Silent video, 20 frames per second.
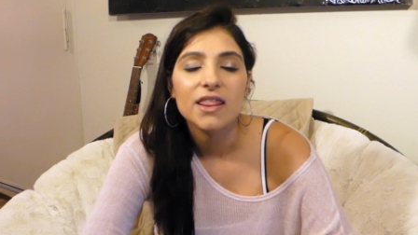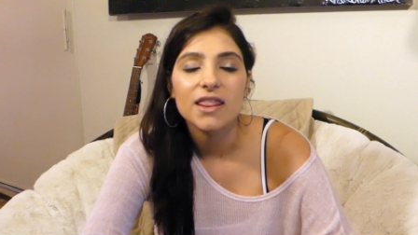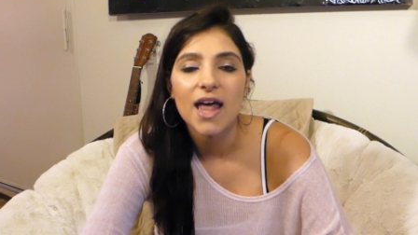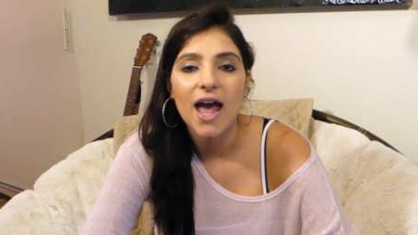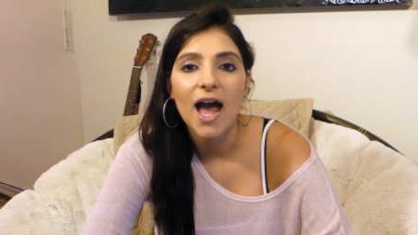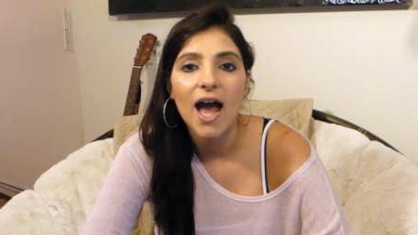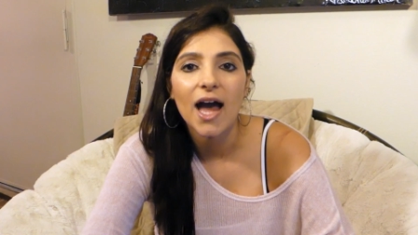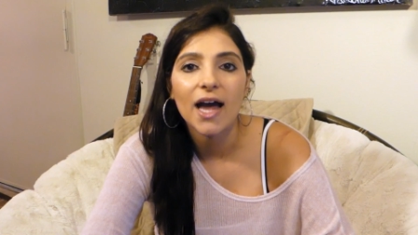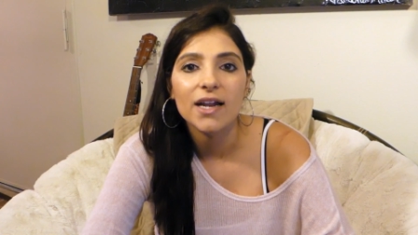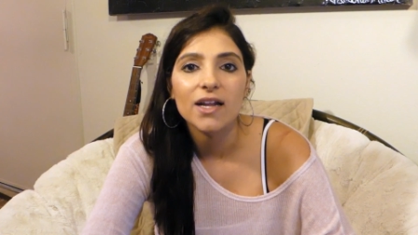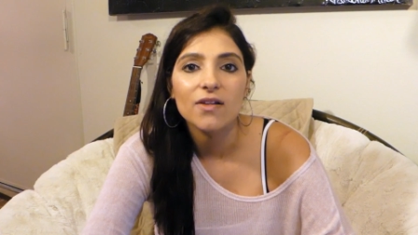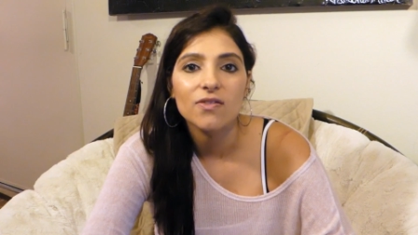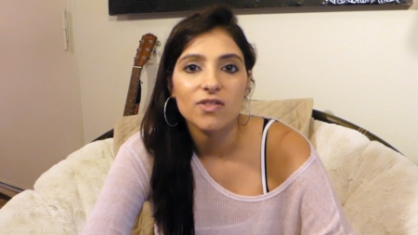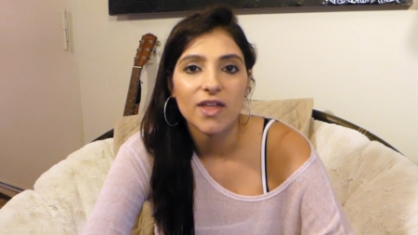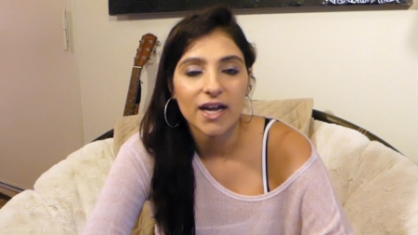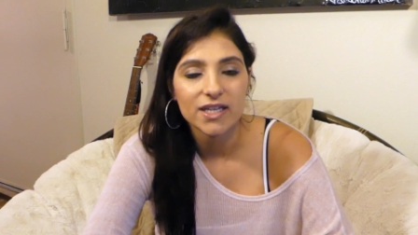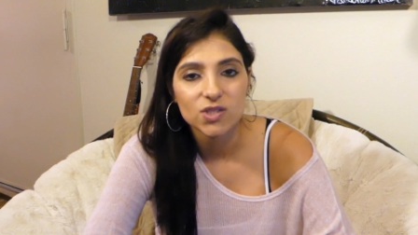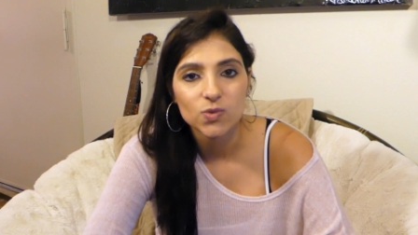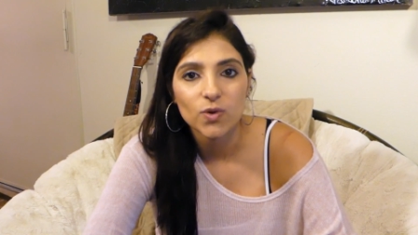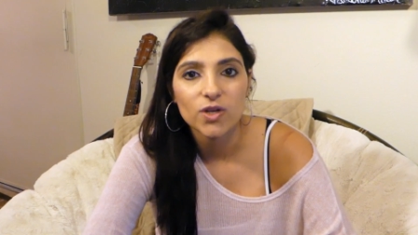that
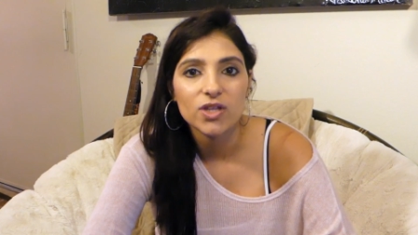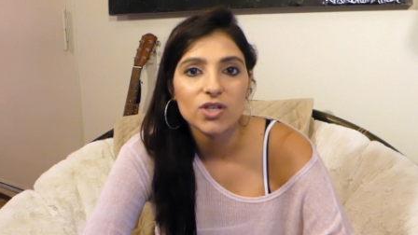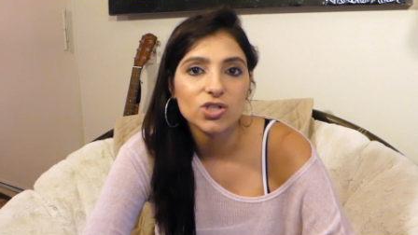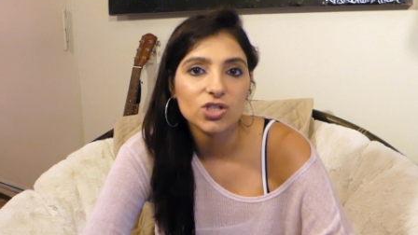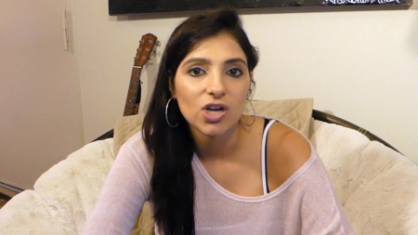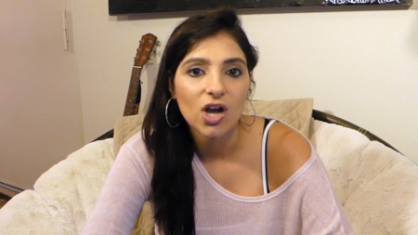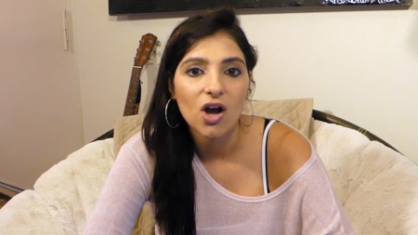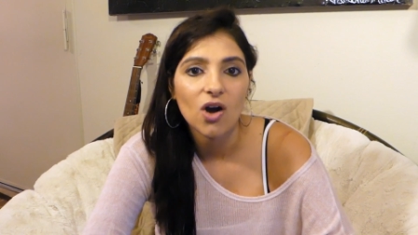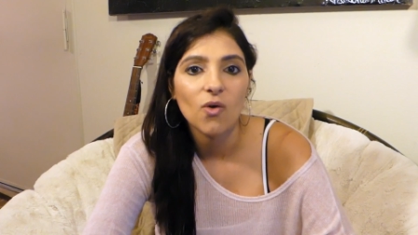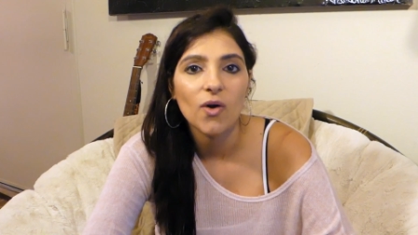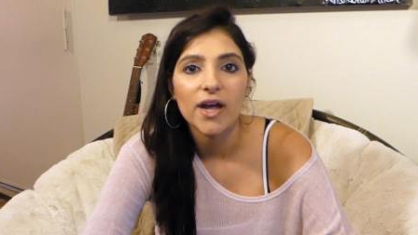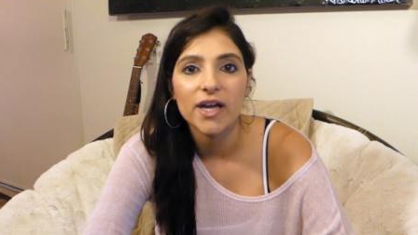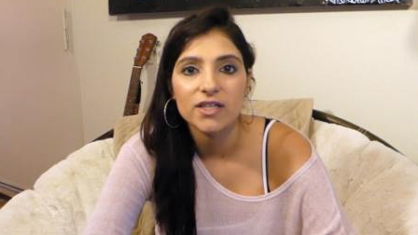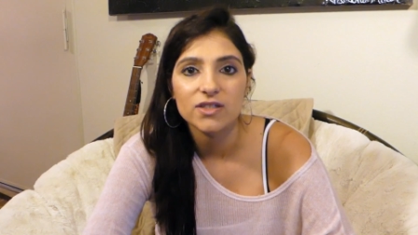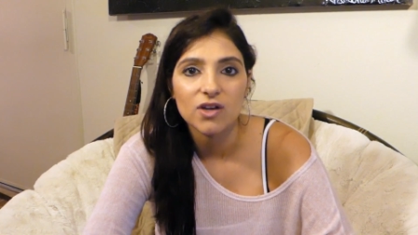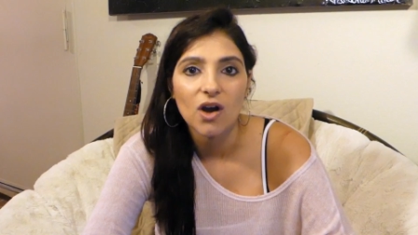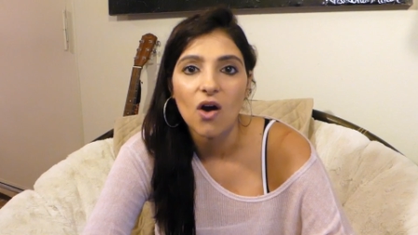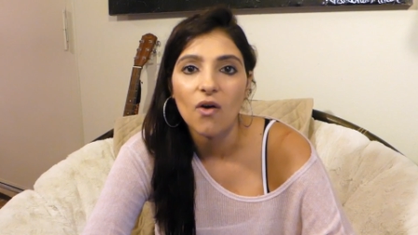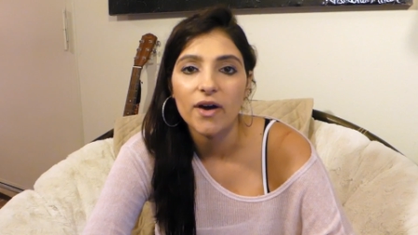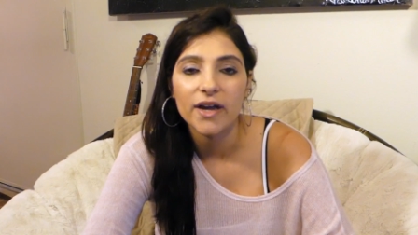that's where the show
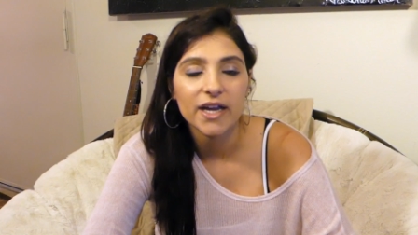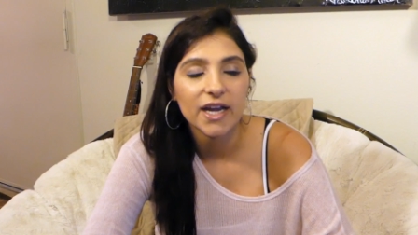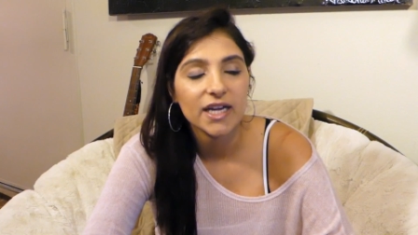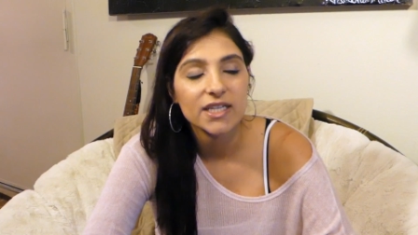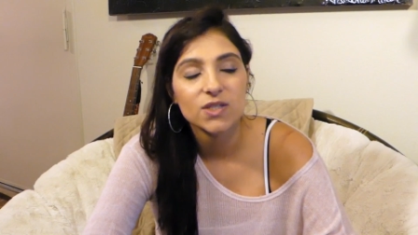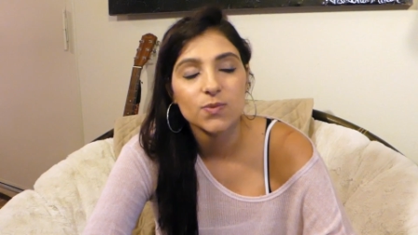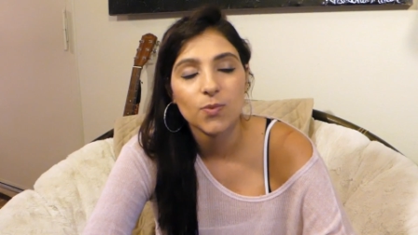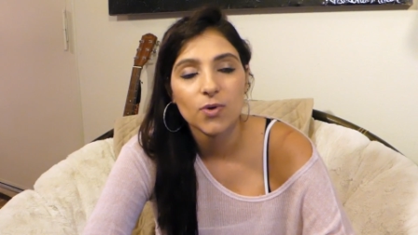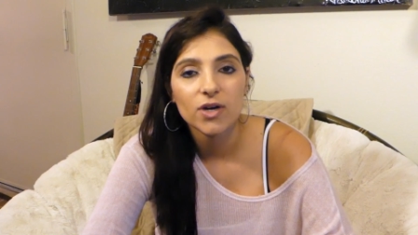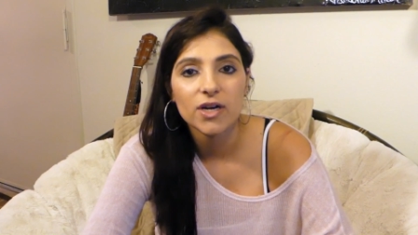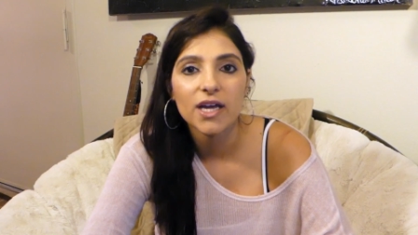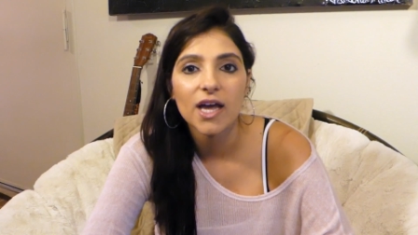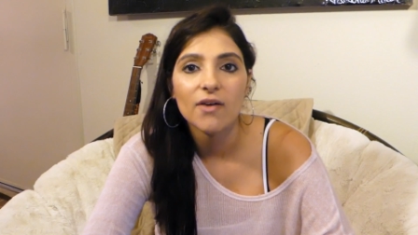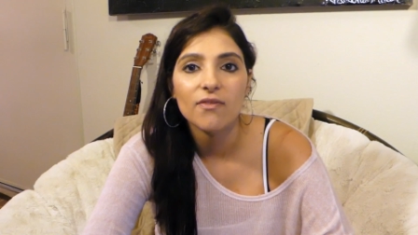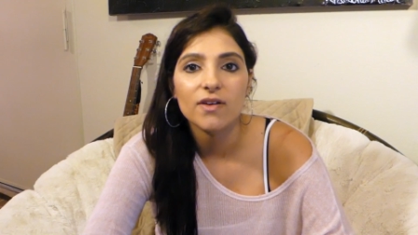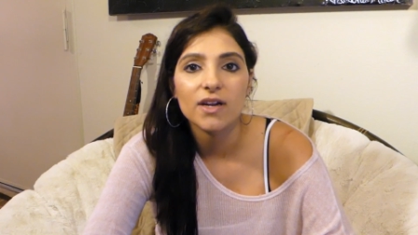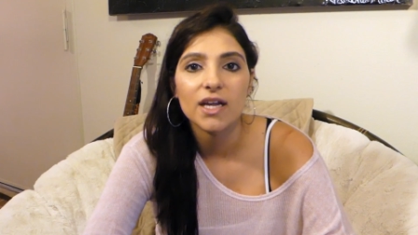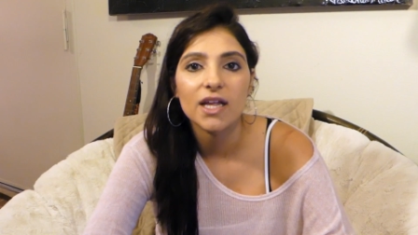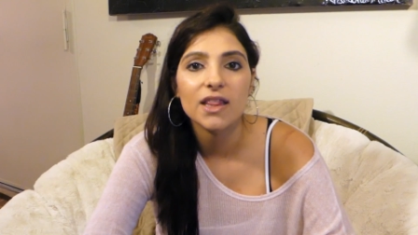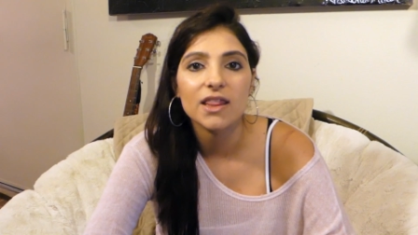is going. It's pretty
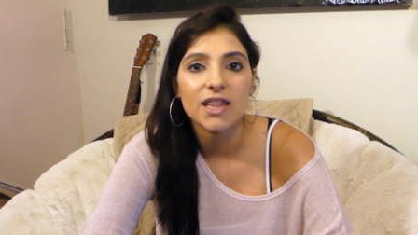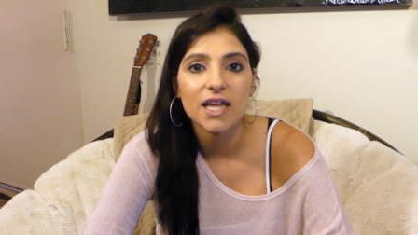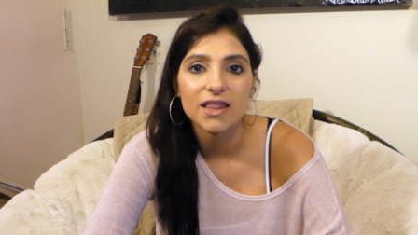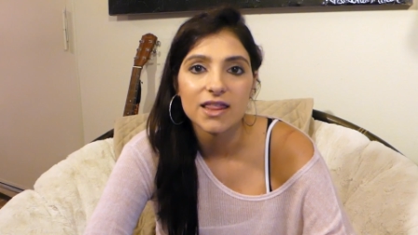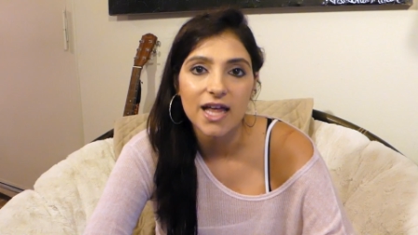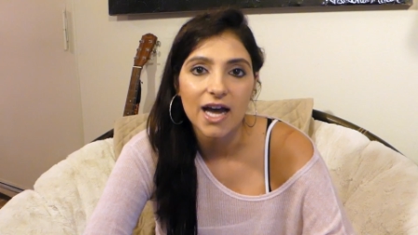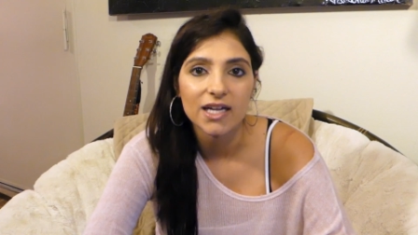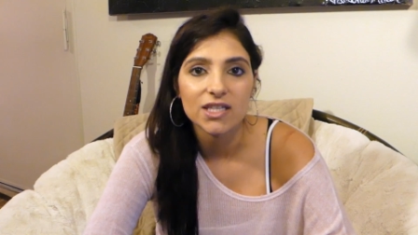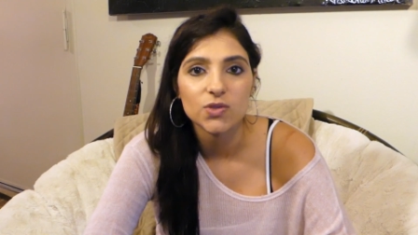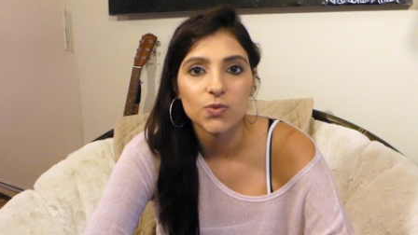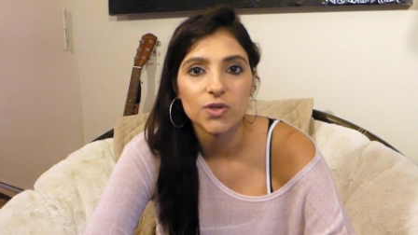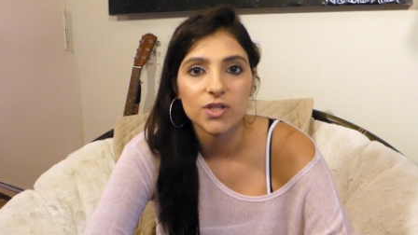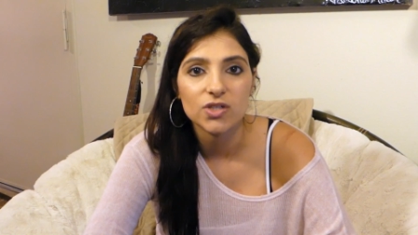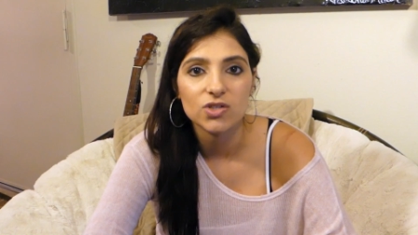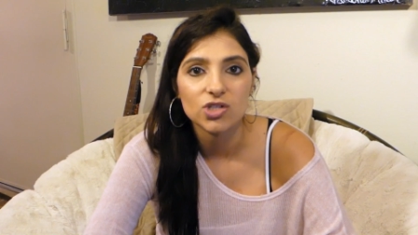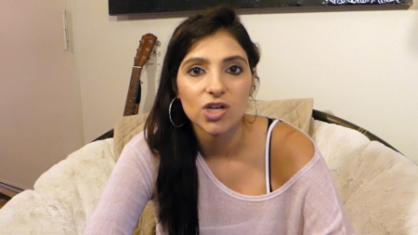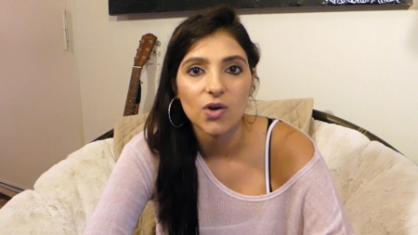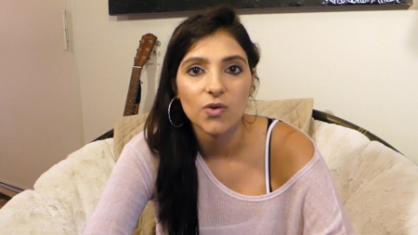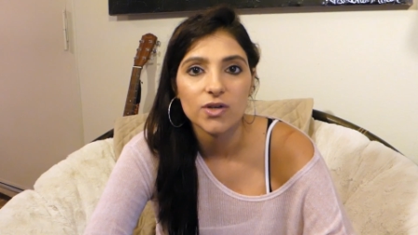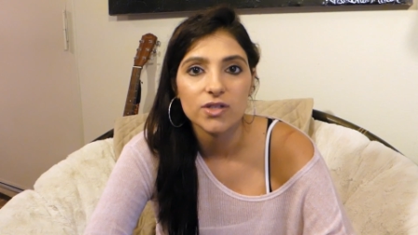evident that that's where the
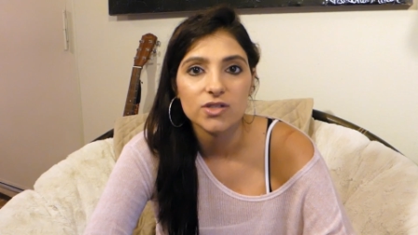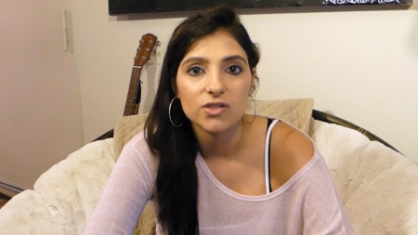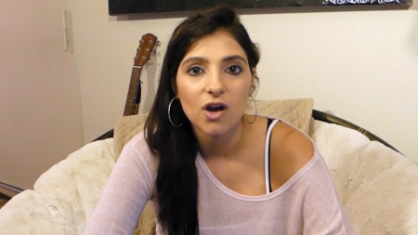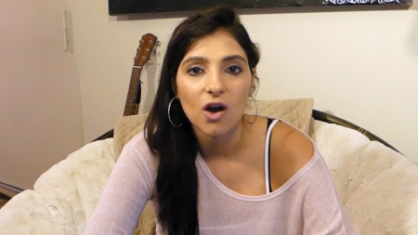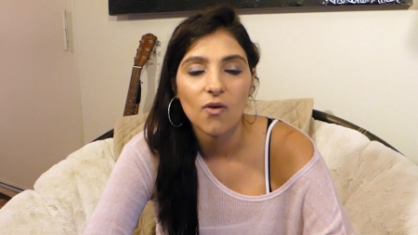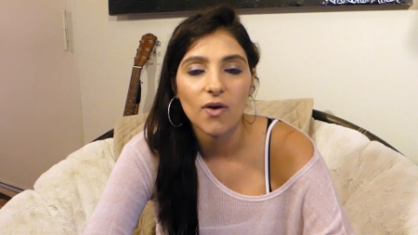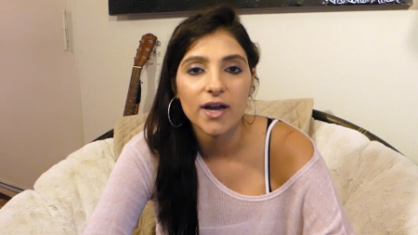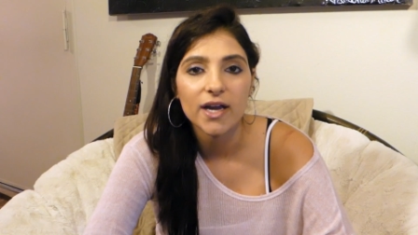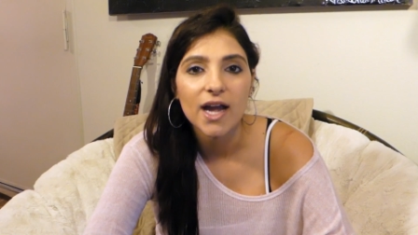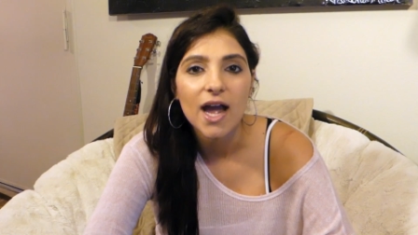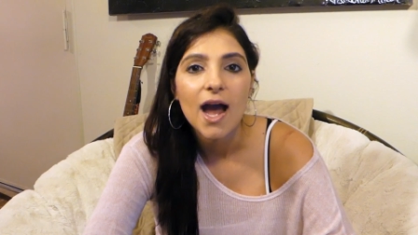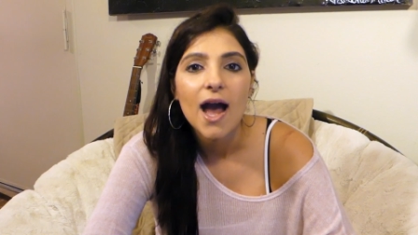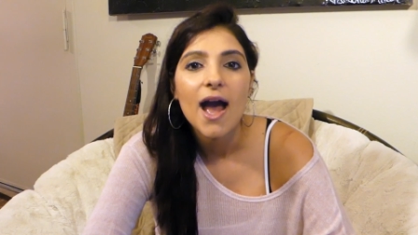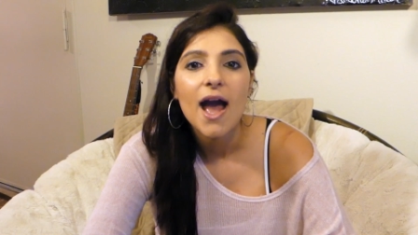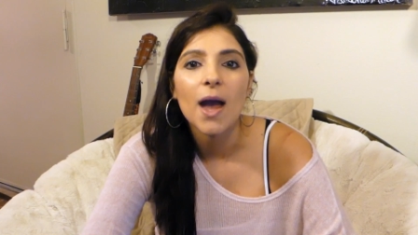show is going.